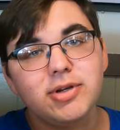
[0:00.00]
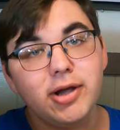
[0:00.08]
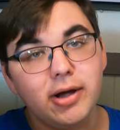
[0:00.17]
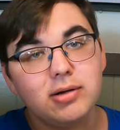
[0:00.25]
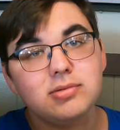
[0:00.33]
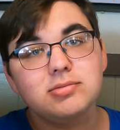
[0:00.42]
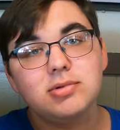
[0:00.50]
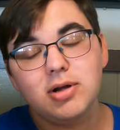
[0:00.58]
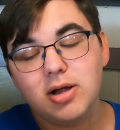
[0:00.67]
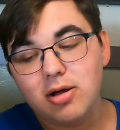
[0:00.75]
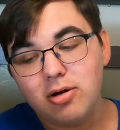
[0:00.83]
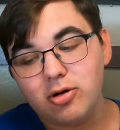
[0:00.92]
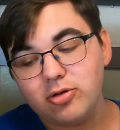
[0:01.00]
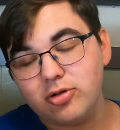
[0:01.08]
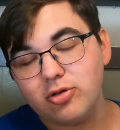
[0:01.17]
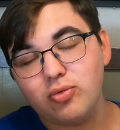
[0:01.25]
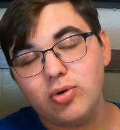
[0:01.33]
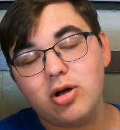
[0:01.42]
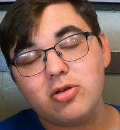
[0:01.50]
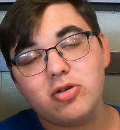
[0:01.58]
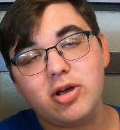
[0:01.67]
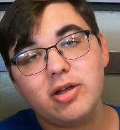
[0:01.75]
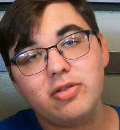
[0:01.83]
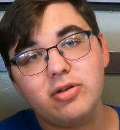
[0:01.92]
Yeah. Or since we also
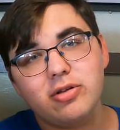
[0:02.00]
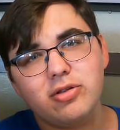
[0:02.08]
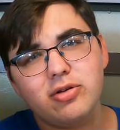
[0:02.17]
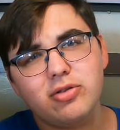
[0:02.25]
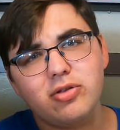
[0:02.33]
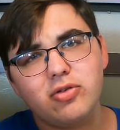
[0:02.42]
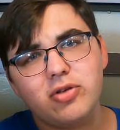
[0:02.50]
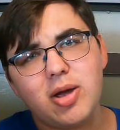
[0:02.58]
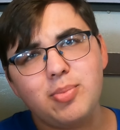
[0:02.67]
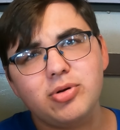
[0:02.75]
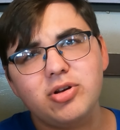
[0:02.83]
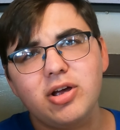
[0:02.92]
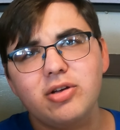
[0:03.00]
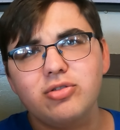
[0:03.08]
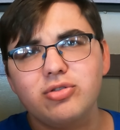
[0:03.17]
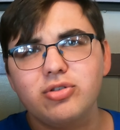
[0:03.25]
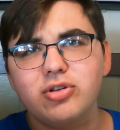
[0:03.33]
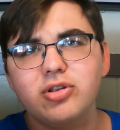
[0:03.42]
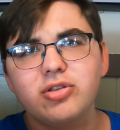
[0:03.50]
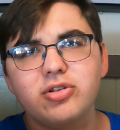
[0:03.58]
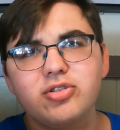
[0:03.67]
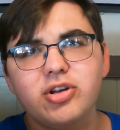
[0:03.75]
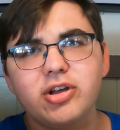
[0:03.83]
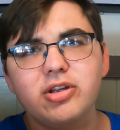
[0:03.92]
had those appetizers, like the
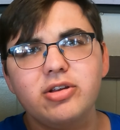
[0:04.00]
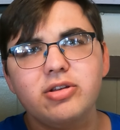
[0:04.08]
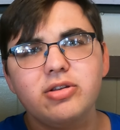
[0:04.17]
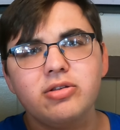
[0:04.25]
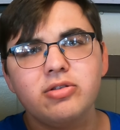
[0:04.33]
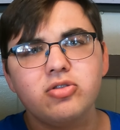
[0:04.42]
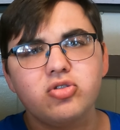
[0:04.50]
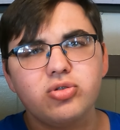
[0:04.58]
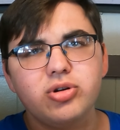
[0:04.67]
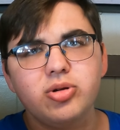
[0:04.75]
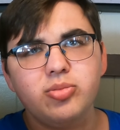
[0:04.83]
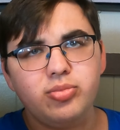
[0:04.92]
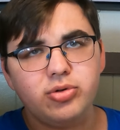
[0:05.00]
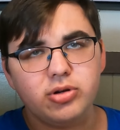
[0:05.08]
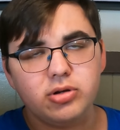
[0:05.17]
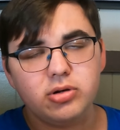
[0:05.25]
chicken, the shrimp.